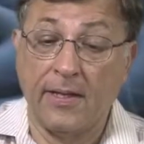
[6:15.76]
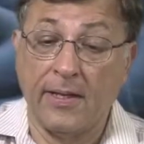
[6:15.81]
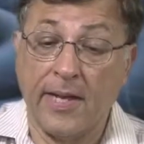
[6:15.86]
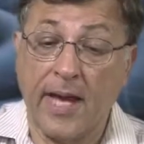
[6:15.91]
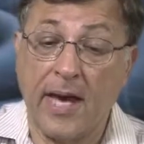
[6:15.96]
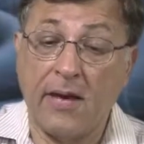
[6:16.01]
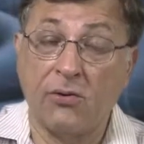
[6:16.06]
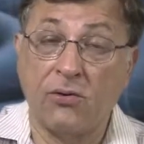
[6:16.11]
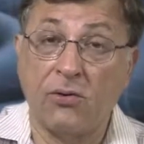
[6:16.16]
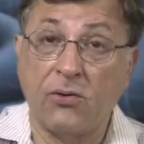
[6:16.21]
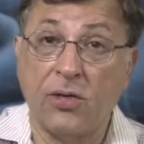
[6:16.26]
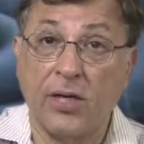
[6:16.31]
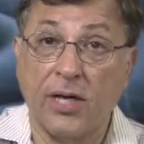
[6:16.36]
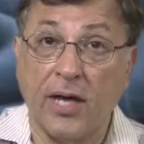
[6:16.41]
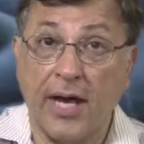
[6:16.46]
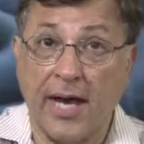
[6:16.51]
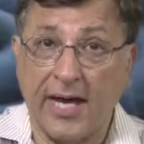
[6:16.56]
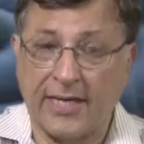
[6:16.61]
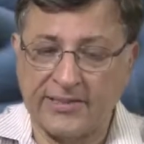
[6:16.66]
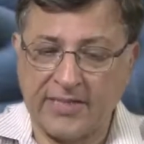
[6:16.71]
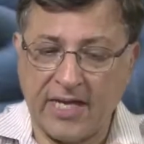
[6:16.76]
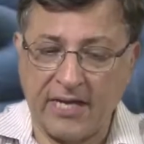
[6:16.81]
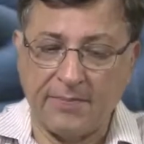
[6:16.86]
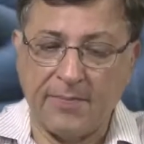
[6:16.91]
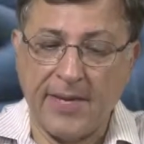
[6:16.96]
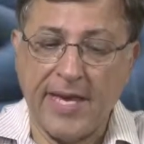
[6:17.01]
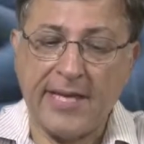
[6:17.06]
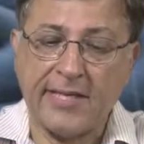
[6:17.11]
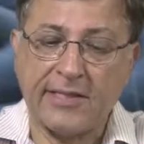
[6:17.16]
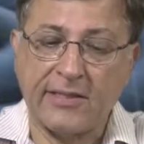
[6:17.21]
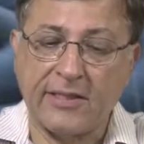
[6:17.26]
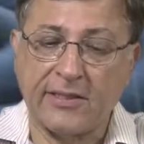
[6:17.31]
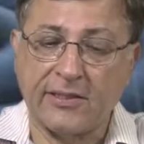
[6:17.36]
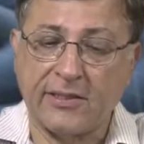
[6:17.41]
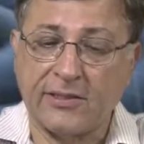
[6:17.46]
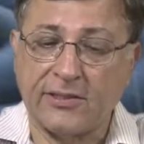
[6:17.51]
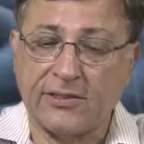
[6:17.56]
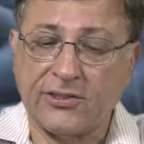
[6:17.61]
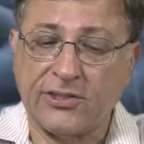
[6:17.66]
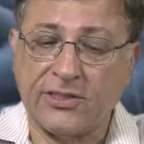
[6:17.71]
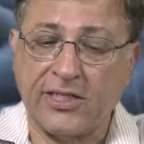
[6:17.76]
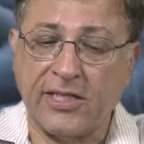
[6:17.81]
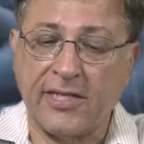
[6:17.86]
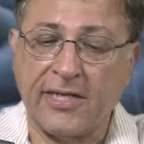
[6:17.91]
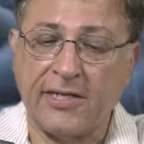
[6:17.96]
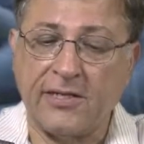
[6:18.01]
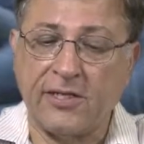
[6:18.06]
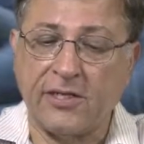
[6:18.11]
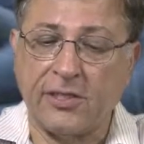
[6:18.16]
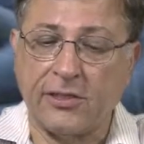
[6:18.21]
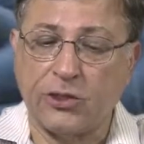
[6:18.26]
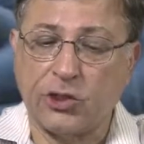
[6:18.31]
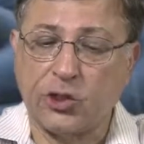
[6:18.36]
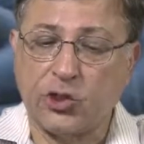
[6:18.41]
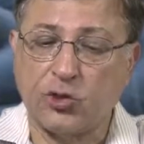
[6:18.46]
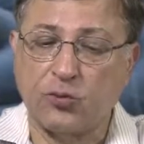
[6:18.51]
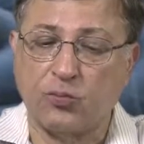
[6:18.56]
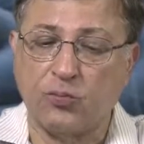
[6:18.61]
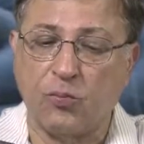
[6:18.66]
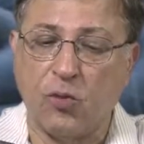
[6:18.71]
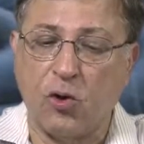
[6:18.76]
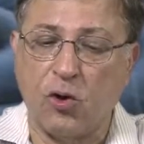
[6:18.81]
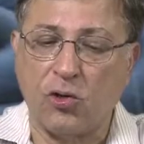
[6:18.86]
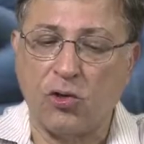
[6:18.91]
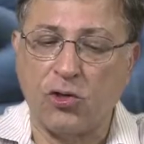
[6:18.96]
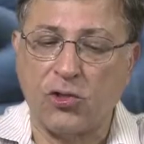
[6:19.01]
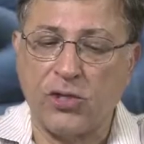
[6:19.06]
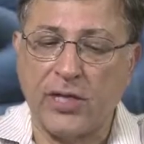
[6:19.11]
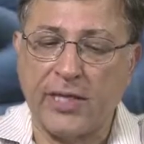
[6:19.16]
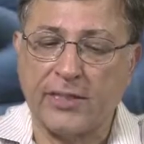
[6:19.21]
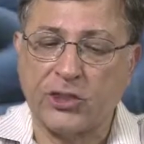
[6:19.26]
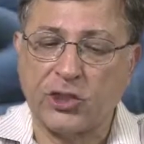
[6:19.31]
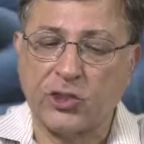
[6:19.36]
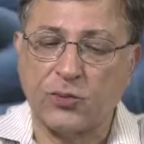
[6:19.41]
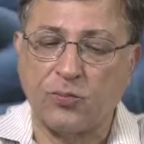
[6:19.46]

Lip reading: Now, as I make the cylinder smaller and